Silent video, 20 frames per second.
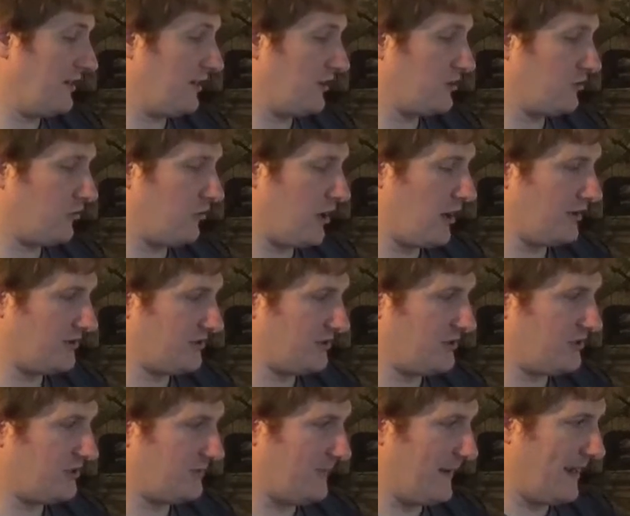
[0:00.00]
across
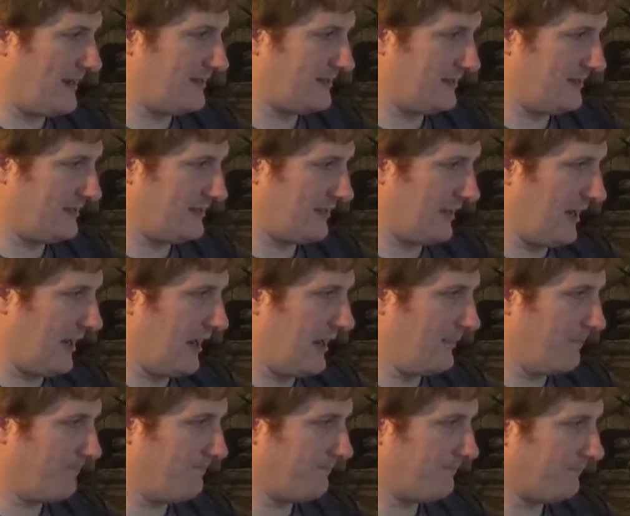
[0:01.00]
space and
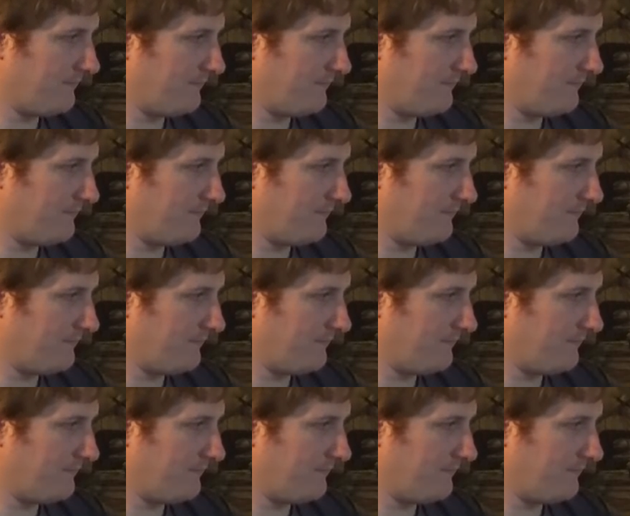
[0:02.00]
time.